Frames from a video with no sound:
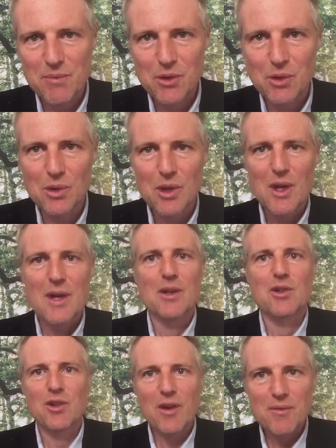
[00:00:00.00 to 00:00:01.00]
to
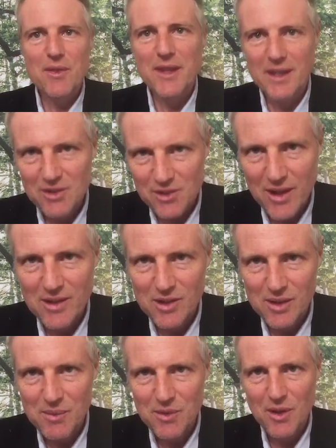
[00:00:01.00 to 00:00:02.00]
shift the
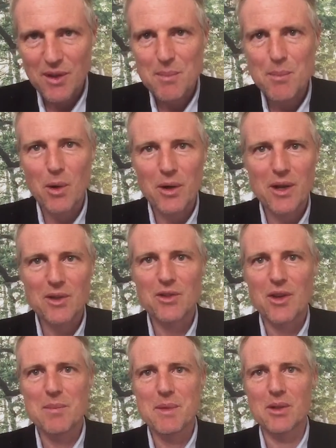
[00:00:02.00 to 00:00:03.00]
incentives so that products
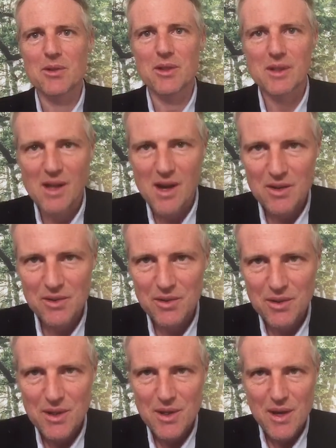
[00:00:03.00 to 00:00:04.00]
are built to last
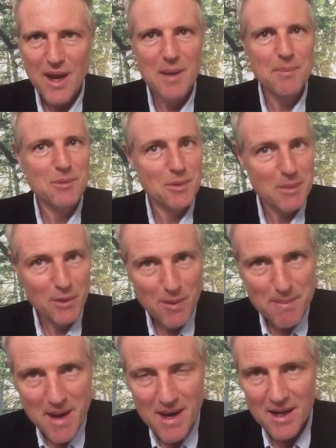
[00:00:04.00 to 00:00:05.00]
and to be
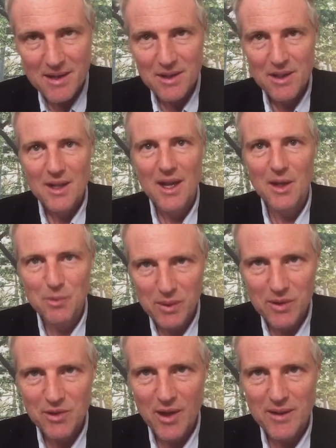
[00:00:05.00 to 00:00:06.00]
repaired and
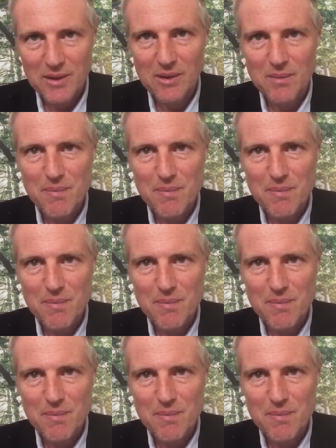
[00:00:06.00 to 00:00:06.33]
recycled.